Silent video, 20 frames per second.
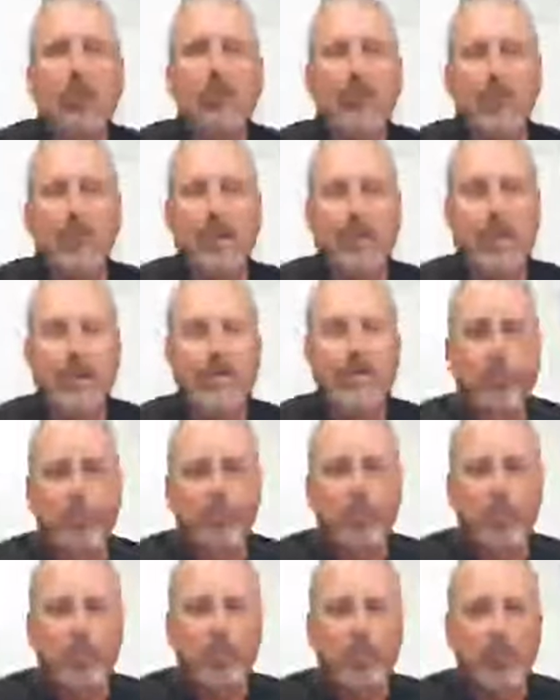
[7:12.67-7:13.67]
Find out
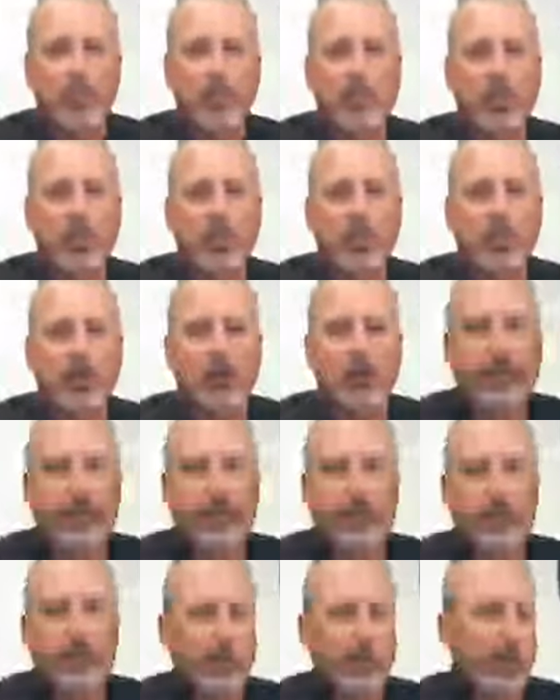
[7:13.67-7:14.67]
from your lender or
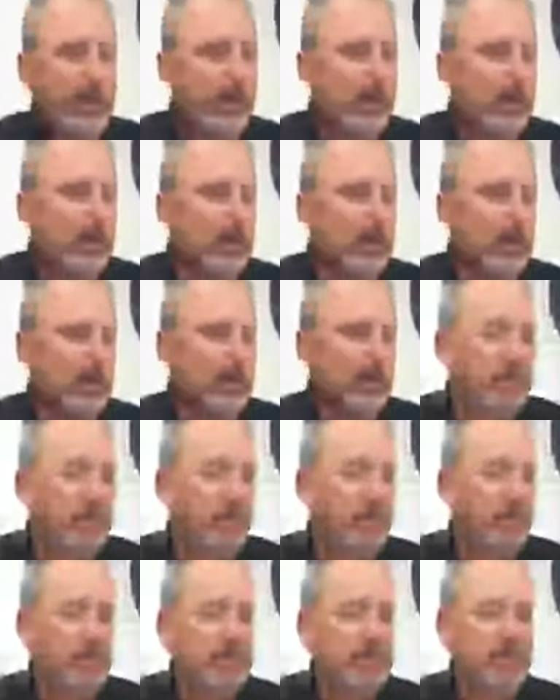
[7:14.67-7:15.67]
from your agent
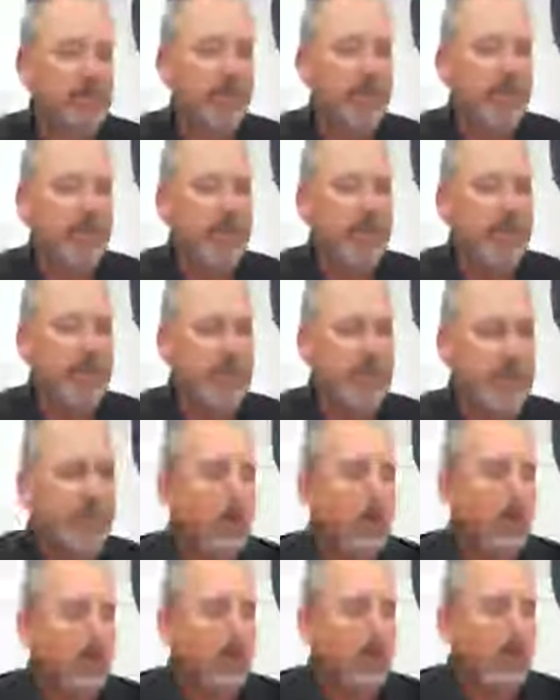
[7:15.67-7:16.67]
if you're selling
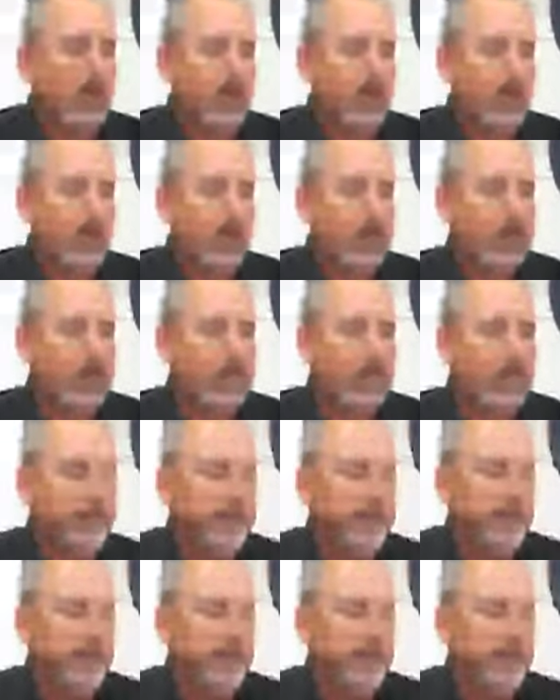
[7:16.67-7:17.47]
what they will be.